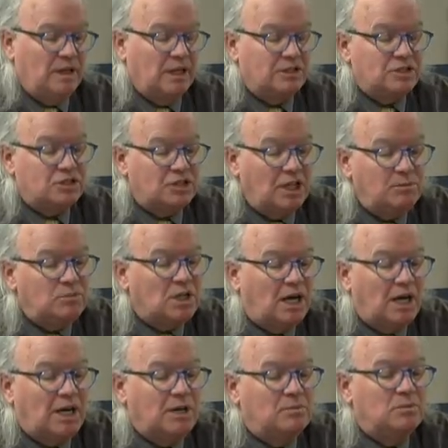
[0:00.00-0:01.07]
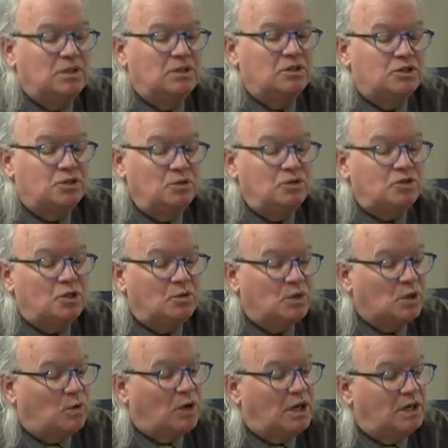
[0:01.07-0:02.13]
At the same time, students are
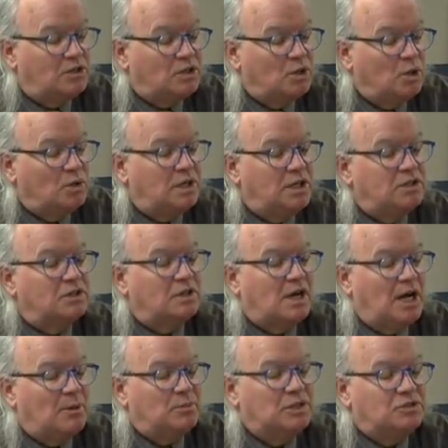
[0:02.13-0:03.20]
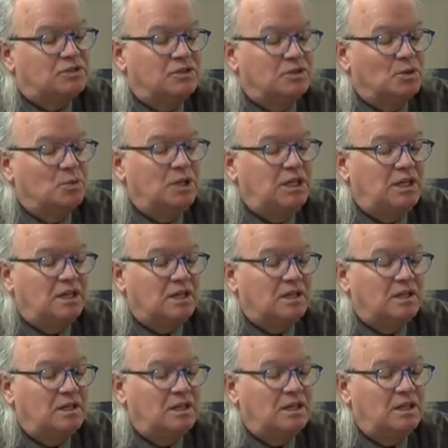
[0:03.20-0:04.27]
required to locate their comments in the reading.
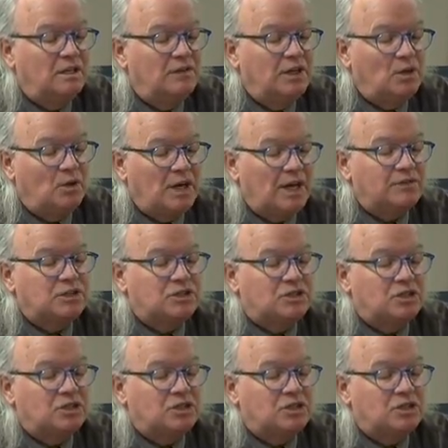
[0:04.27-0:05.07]
They don't have to